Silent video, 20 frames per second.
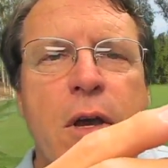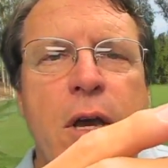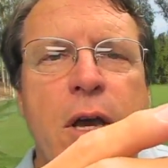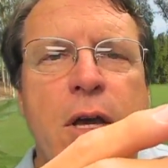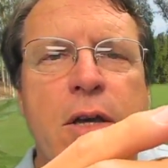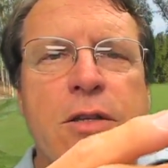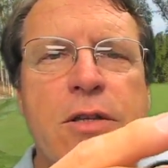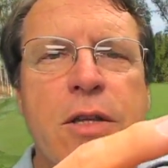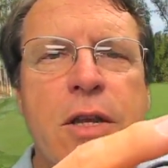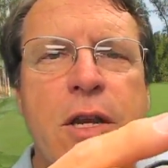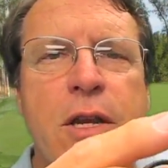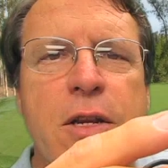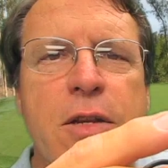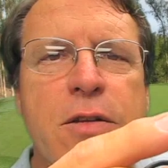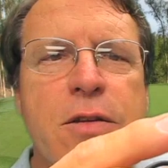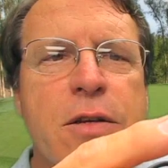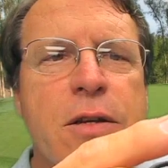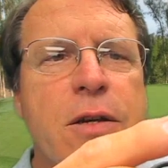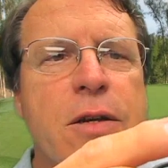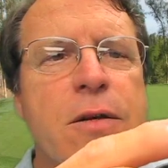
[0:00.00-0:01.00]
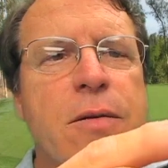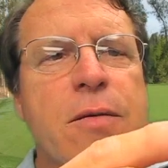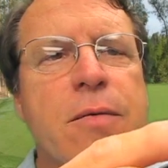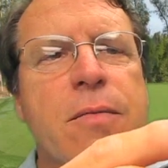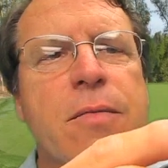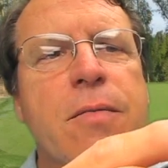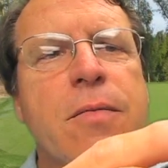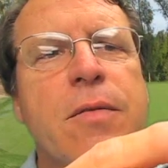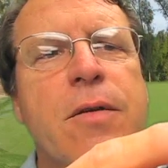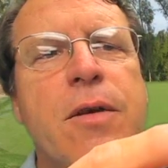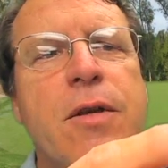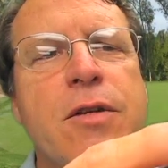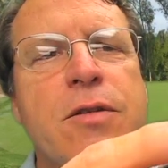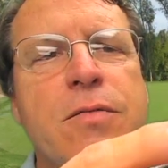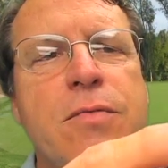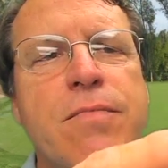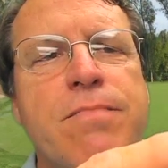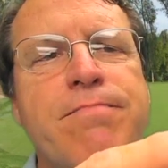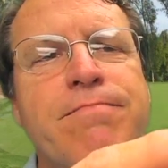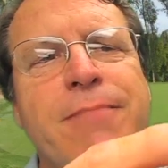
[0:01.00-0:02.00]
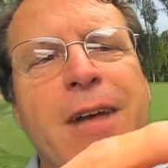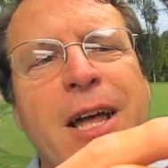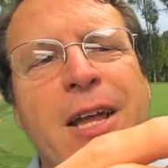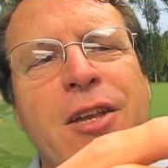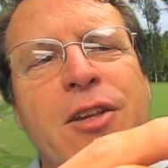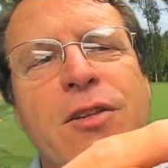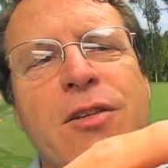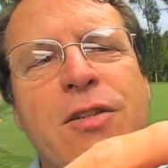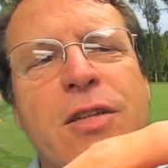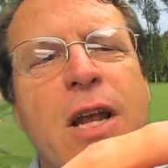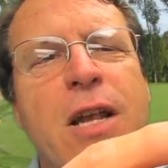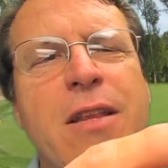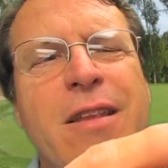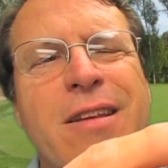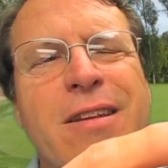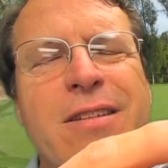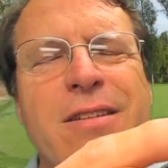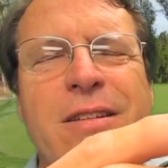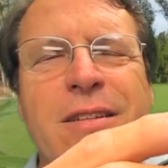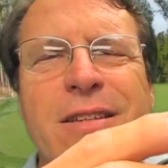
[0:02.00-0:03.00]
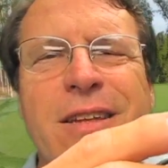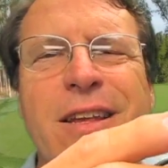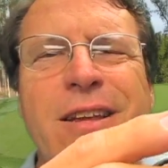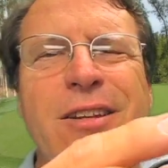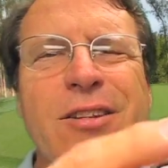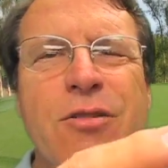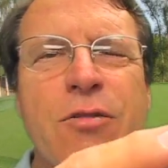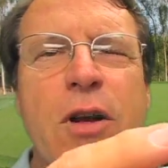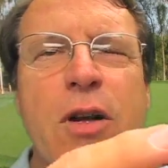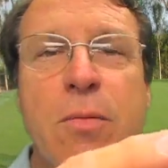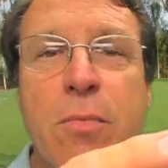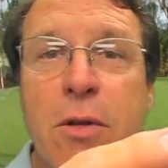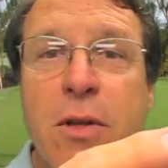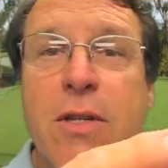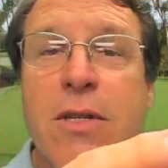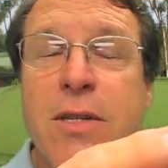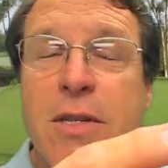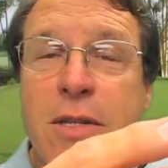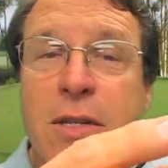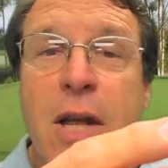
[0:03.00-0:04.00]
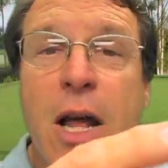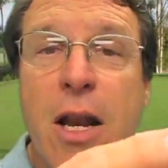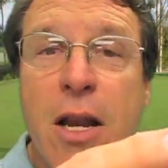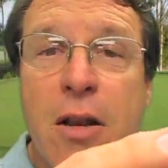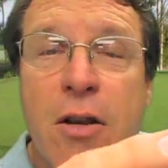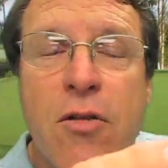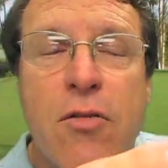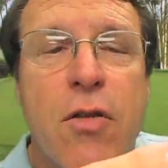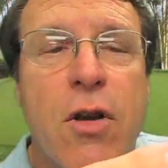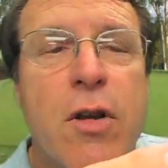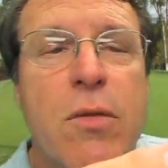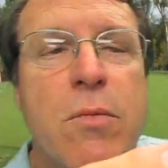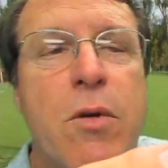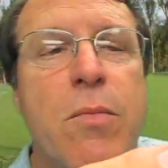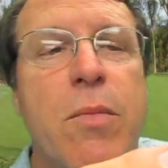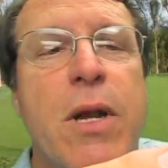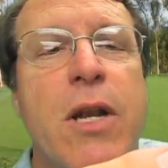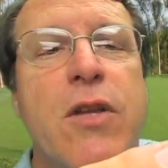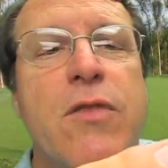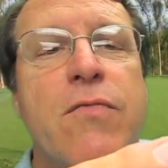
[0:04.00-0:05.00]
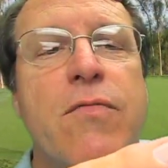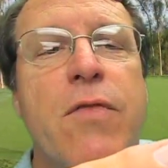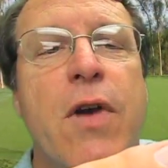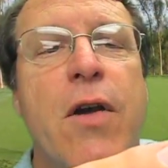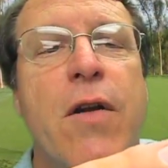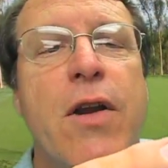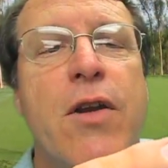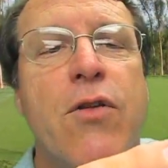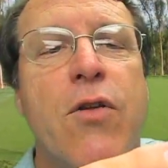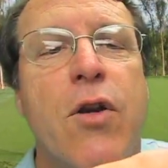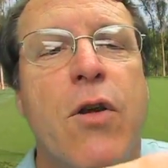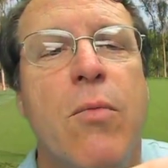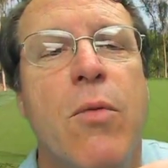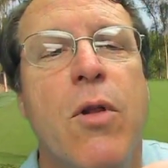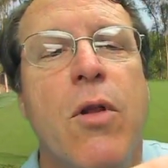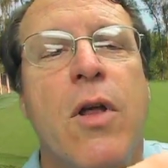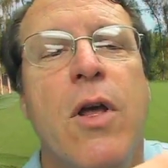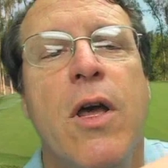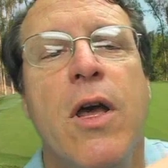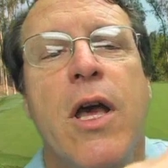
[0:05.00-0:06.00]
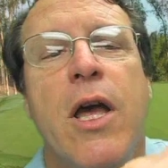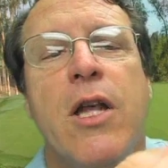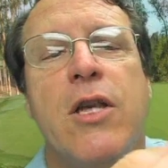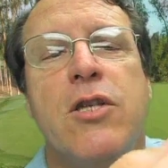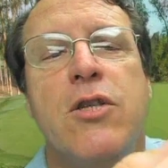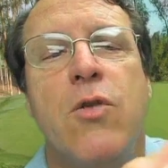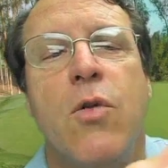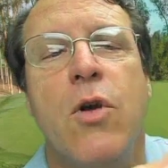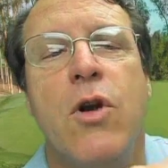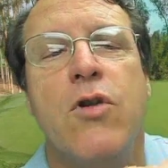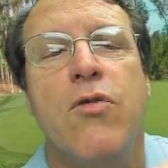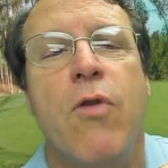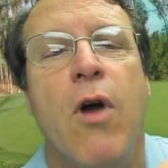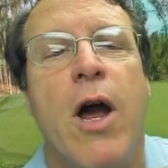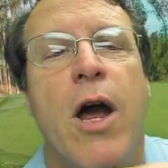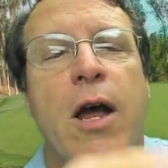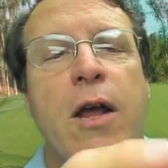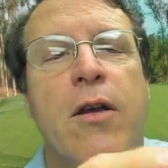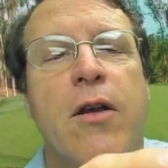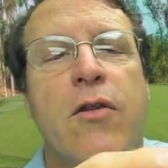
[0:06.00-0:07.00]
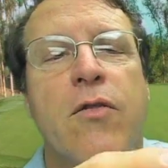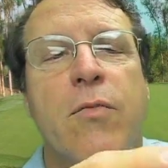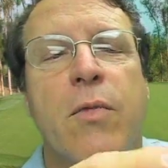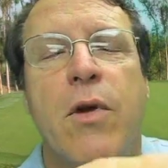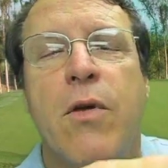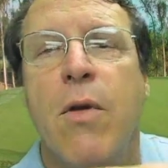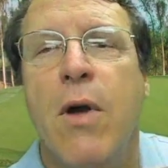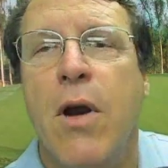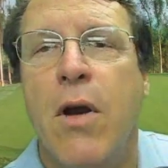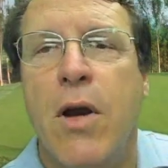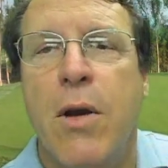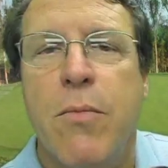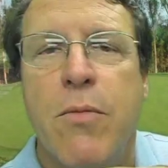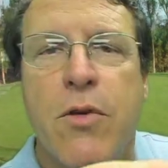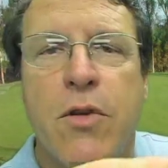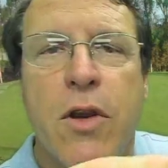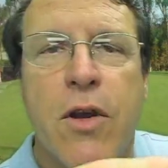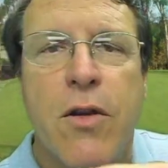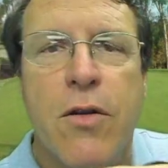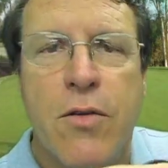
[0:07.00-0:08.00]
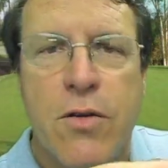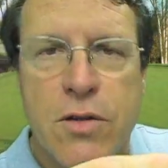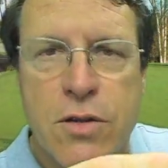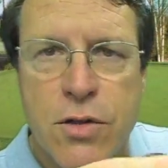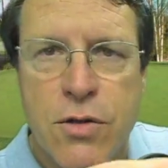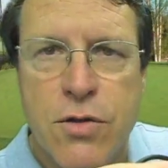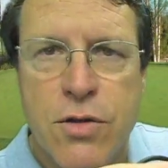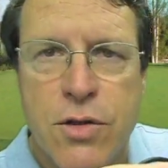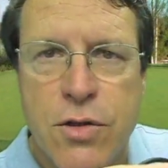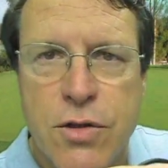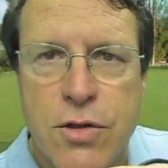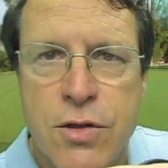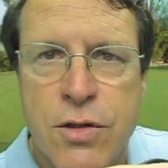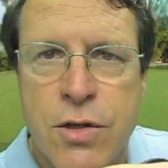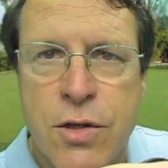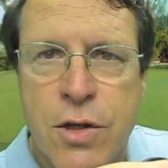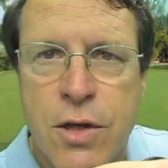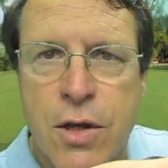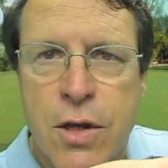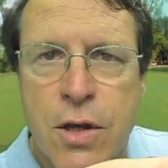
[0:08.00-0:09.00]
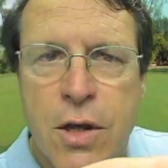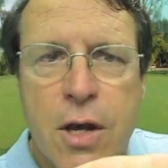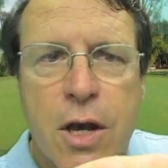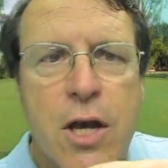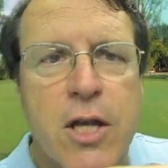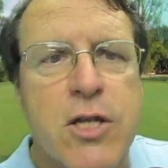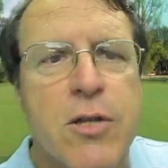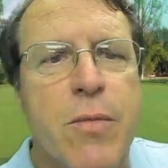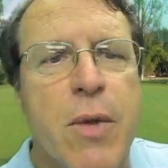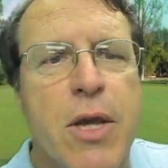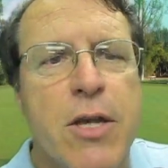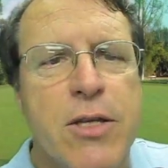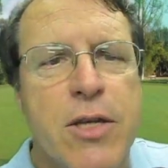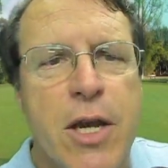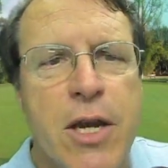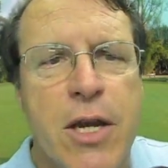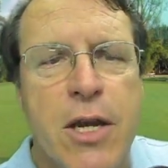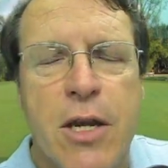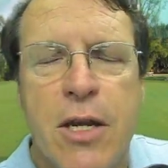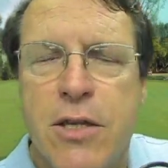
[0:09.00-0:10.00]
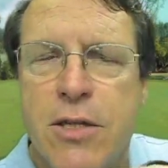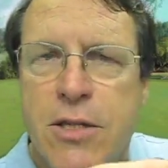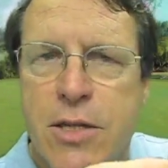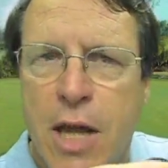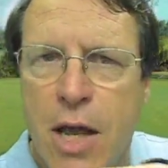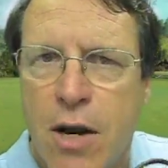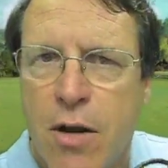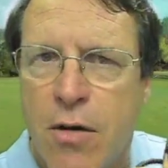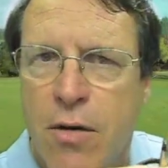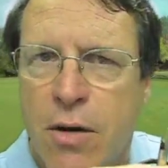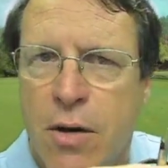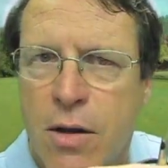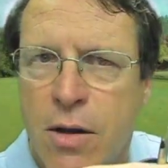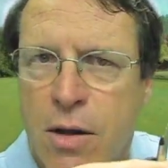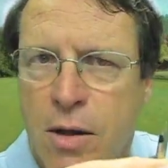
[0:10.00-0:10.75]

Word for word: is that it uh, is not it's not that it's indestructible because it's not indestructible, but it's very durable. It's stored dry. It doesn't require any particular solutions uh, to maintain it. A standard